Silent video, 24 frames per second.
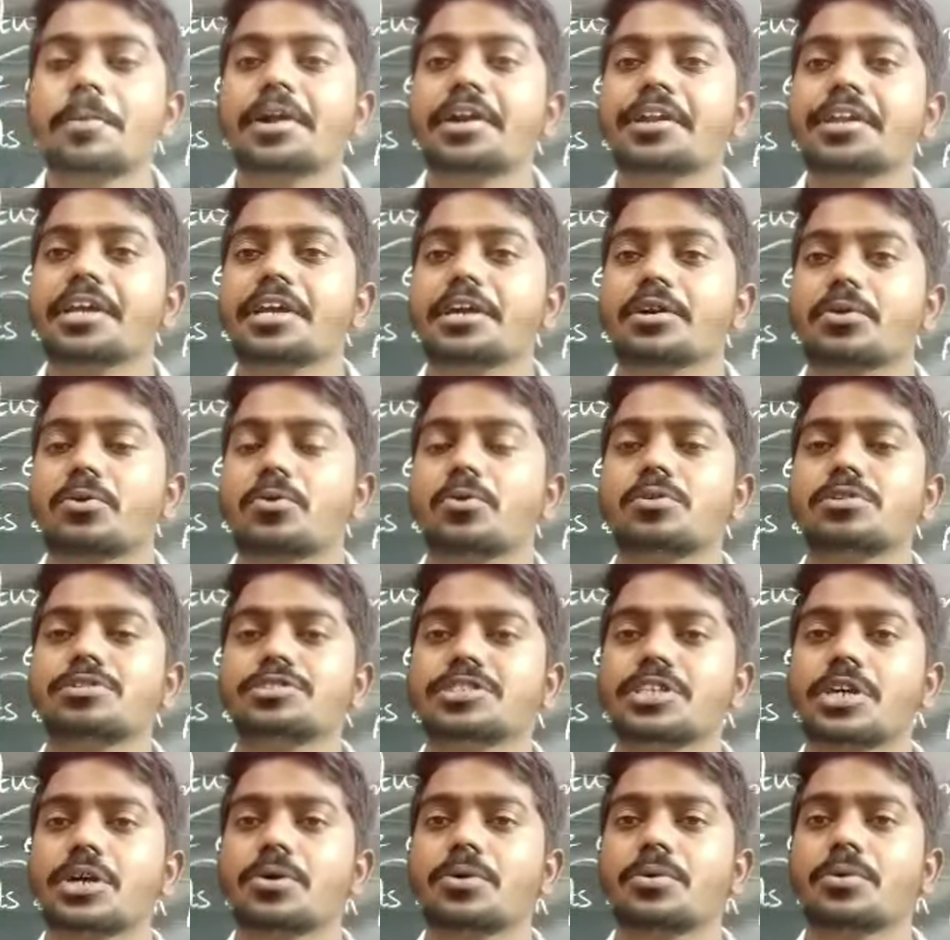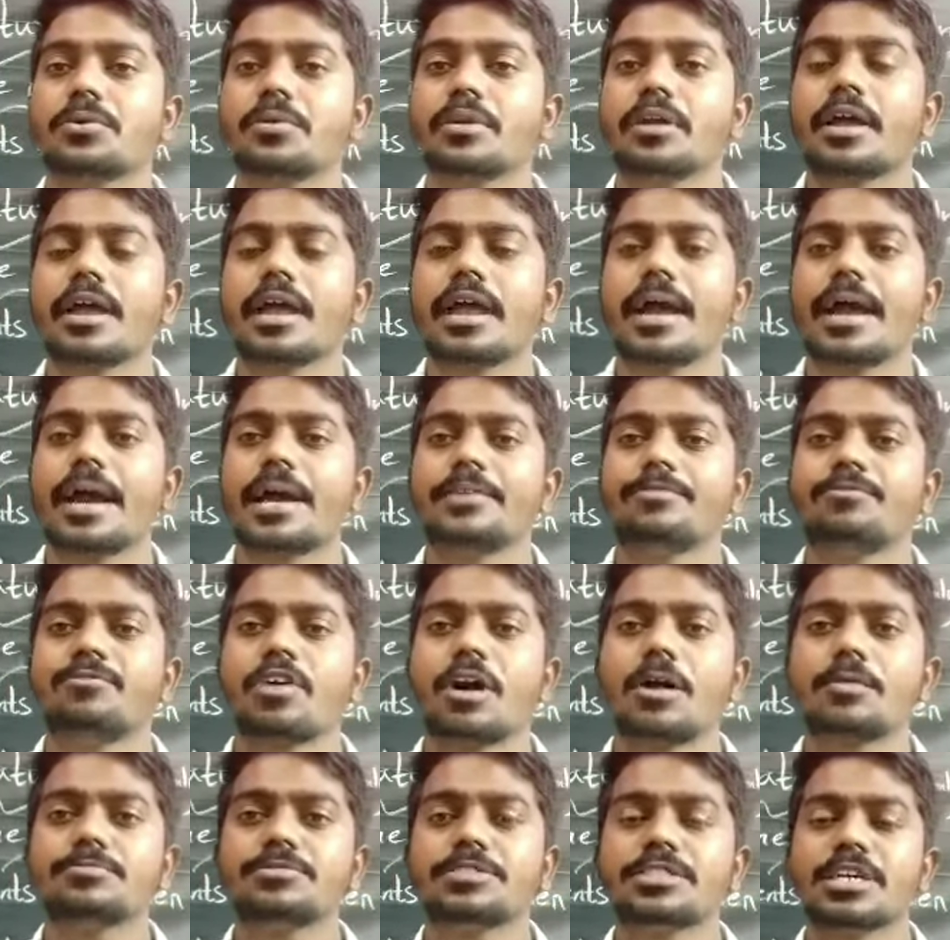material cools down and
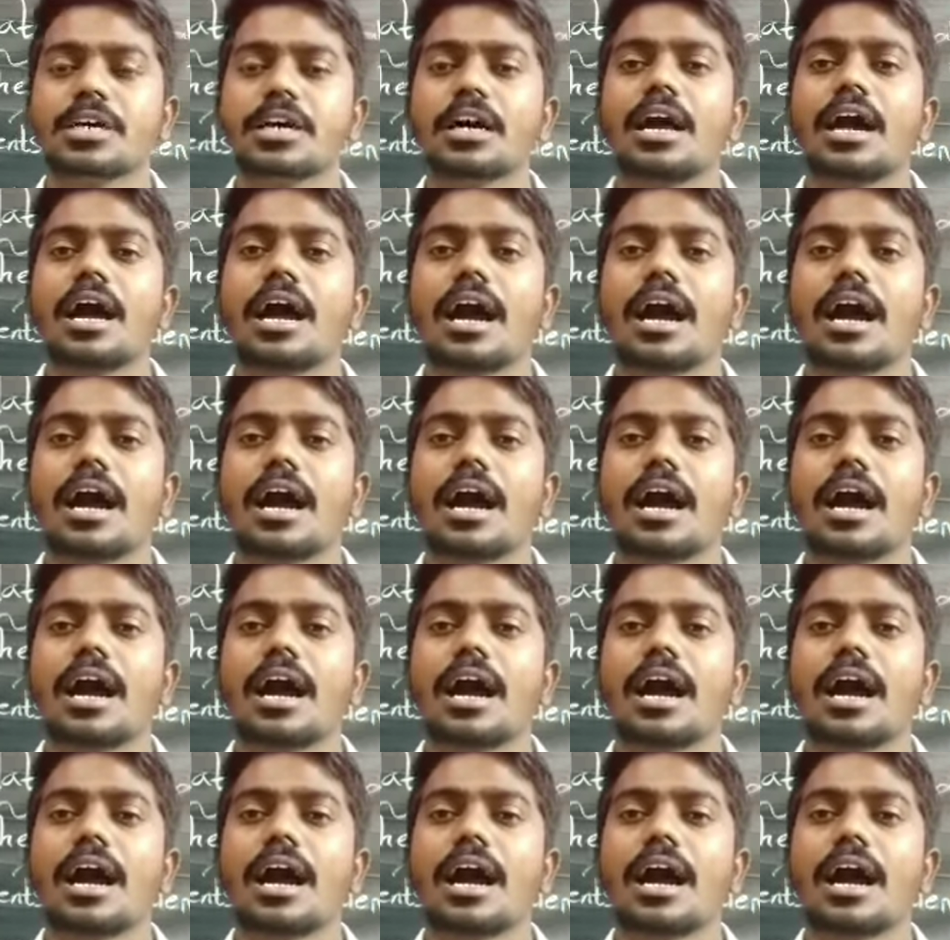forms a